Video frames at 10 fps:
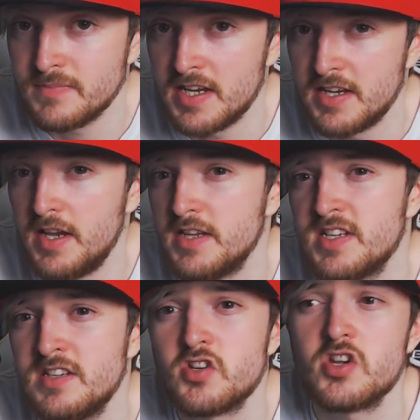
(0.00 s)
It's an
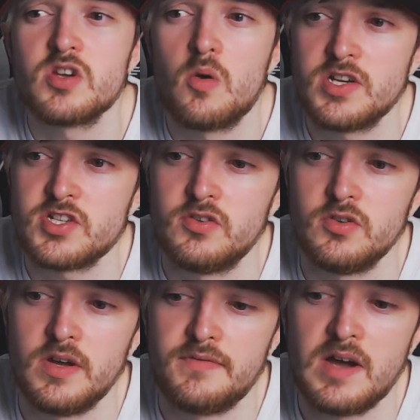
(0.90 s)
interesting question, though,
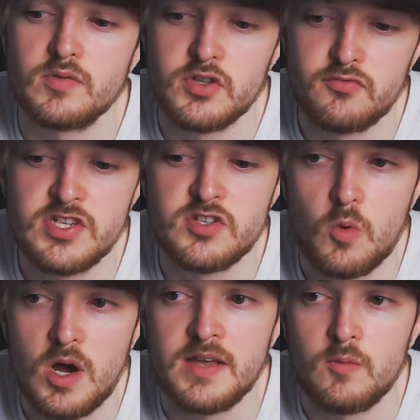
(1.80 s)
if that was the reason
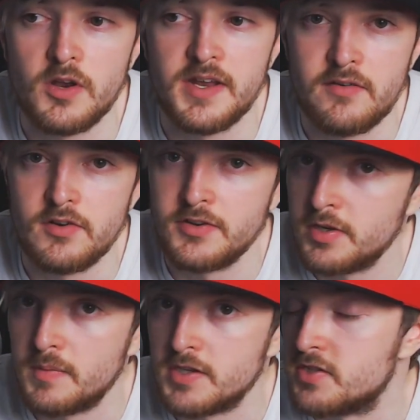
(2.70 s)
why he wanted Eren to do
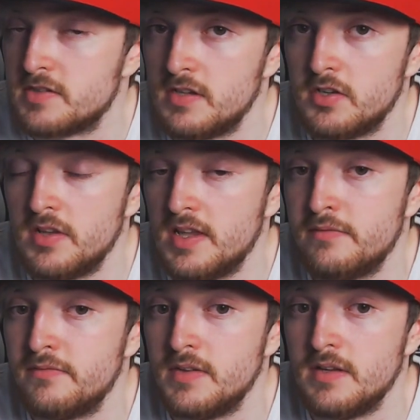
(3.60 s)
it, because he couldn't live
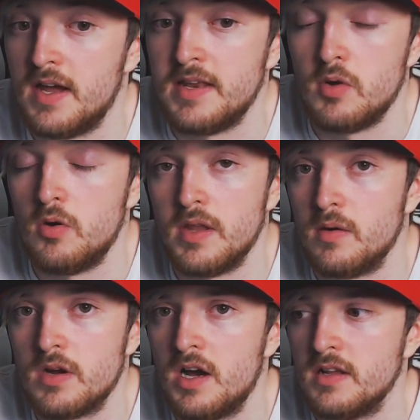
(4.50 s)
anymore without
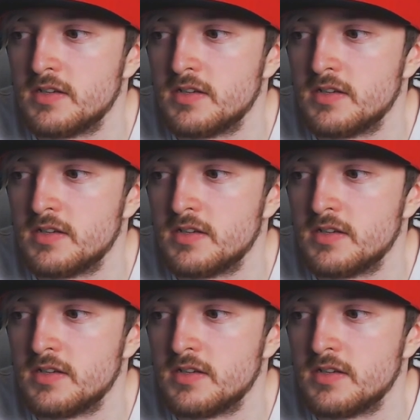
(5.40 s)
Carla.